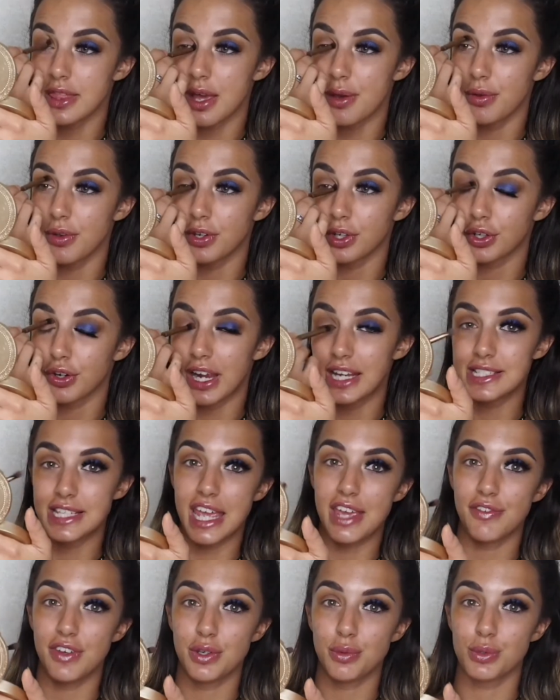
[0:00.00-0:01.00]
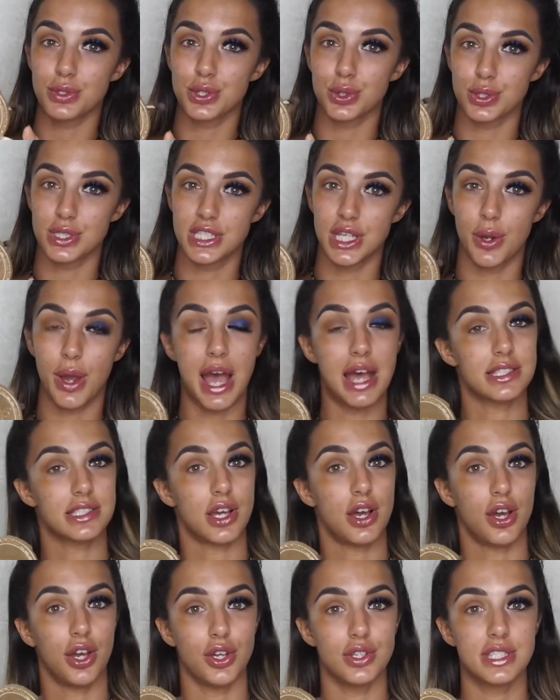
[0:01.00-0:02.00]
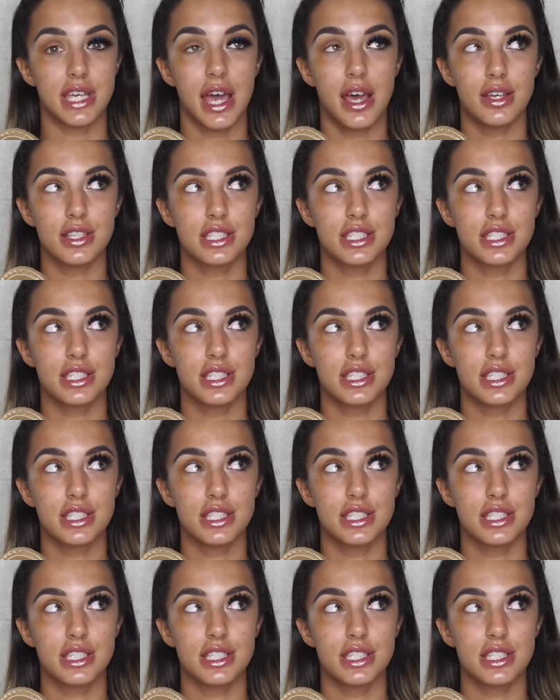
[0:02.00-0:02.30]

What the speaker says: then Craig David was also at our hotel,